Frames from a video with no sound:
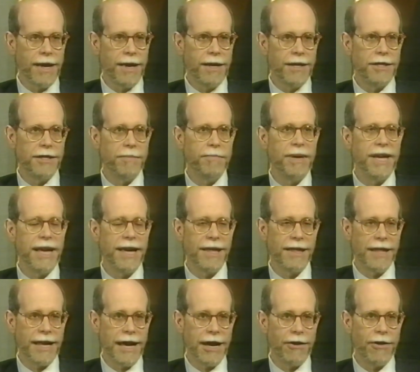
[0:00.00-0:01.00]
to
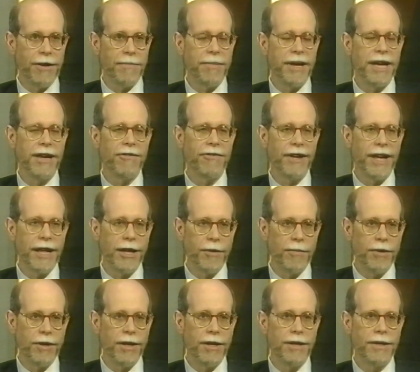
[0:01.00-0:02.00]
being there and being
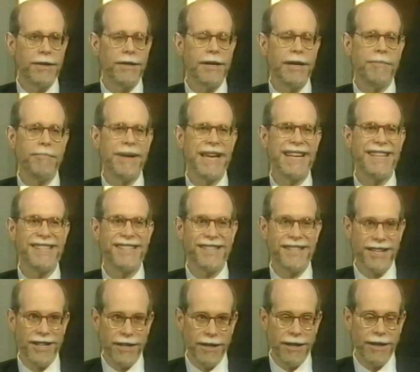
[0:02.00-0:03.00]
available and being
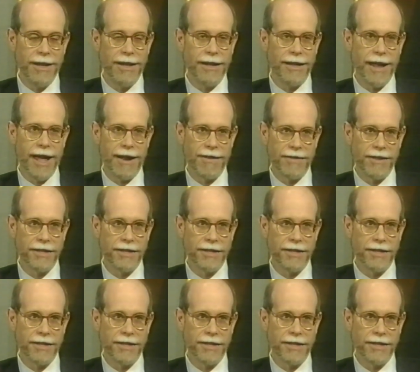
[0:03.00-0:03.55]
still a lot of the